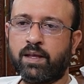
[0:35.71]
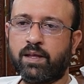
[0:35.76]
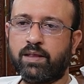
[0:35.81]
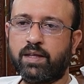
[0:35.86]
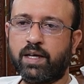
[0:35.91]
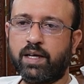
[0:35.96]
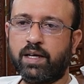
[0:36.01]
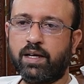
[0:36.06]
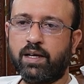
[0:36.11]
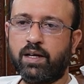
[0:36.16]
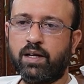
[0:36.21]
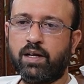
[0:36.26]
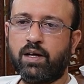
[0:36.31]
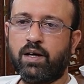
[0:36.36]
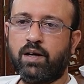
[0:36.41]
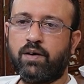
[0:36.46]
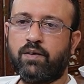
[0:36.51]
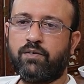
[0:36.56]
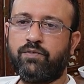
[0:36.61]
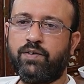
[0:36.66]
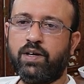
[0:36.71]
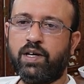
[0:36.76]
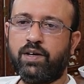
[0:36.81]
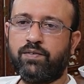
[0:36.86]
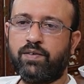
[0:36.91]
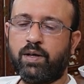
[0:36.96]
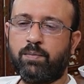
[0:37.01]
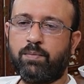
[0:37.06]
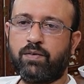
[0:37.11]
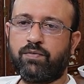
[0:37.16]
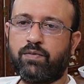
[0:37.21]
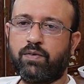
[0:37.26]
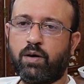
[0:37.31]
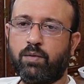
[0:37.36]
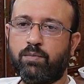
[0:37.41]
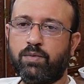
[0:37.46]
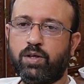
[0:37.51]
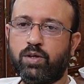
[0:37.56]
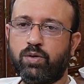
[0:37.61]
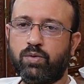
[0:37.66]
Then we will
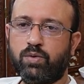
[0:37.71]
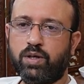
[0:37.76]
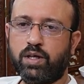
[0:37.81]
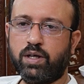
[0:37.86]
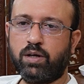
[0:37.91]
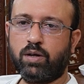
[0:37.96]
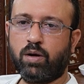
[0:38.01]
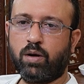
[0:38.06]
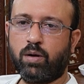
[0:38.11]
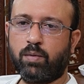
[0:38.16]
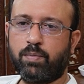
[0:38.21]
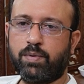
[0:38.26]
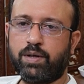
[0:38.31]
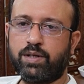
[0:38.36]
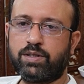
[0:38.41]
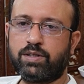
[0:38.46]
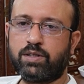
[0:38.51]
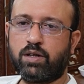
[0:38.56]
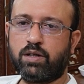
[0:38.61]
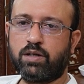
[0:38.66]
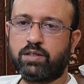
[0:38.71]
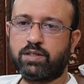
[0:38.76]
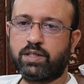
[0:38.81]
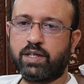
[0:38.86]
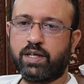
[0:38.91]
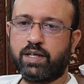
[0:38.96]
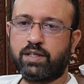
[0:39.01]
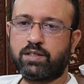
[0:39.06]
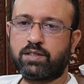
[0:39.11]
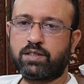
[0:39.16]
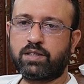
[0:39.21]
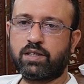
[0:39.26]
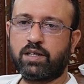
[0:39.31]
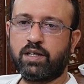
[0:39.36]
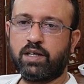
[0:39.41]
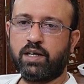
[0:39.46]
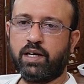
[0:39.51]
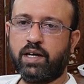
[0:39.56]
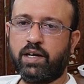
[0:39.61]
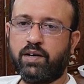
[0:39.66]
perform union operation on sets
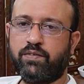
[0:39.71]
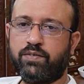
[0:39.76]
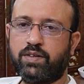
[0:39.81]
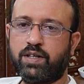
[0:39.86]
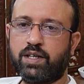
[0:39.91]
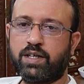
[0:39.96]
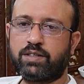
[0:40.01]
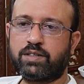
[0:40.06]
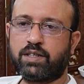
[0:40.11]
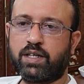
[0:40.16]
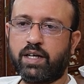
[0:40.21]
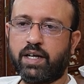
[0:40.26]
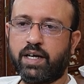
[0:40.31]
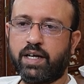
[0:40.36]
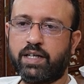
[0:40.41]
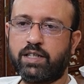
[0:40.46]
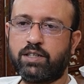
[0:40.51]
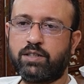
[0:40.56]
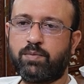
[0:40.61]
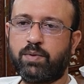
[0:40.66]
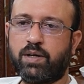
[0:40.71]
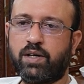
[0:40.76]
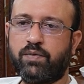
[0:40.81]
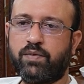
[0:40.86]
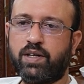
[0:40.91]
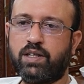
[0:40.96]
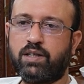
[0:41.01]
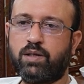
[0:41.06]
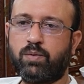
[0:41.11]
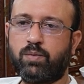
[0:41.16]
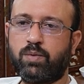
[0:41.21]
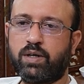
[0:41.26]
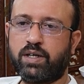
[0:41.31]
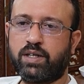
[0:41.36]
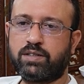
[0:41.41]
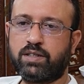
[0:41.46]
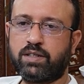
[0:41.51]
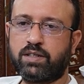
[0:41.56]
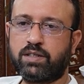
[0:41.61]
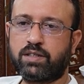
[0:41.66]
if there is an edge between the
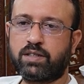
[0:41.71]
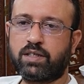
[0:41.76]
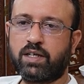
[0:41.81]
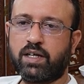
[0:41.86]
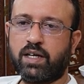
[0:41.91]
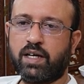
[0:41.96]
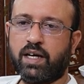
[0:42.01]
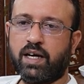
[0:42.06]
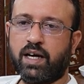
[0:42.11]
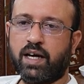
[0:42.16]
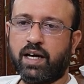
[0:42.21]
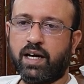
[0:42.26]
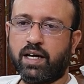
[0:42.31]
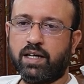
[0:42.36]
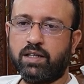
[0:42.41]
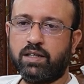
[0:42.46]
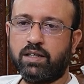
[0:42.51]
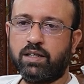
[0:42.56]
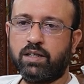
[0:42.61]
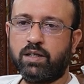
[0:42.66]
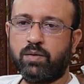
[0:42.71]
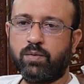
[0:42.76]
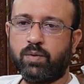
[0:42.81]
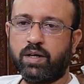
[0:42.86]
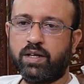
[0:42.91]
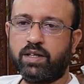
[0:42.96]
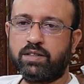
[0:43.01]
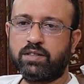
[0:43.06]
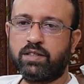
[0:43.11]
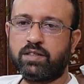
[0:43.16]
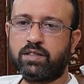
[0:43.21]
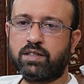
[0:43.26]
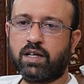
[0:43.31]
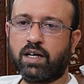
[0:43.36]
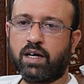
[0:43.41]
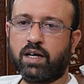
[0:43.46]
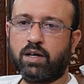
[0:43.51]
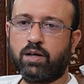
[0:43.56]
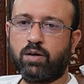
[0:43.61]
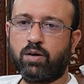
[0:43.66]
vertices and the vertices
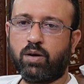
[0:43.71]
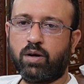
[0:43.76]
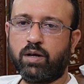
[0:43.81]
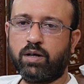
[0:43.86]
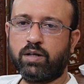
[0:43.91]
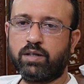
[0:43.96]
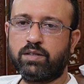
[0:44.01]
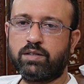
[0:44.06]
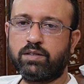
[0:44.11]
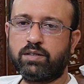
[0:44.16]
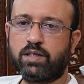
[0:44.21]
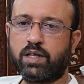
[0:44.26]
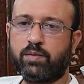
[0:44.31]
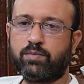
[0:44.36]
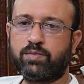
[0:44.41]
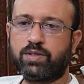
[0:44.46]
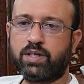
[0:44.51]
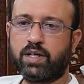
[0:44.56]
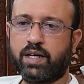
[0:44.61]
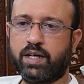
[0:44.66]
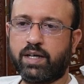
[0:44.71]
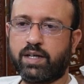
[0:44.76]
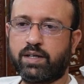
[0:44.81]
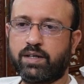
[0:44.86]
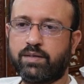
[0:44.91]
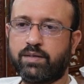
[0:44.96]
are not in the same set.